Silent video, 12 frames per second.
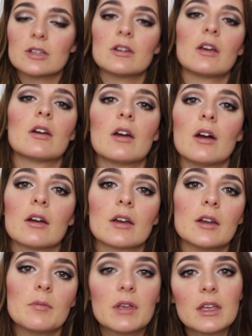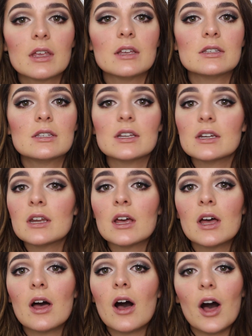and I are going to be kissing,
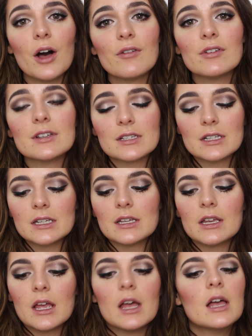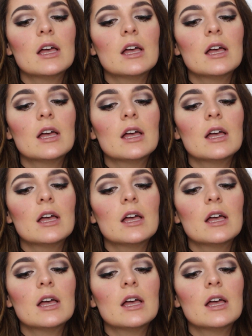obviously.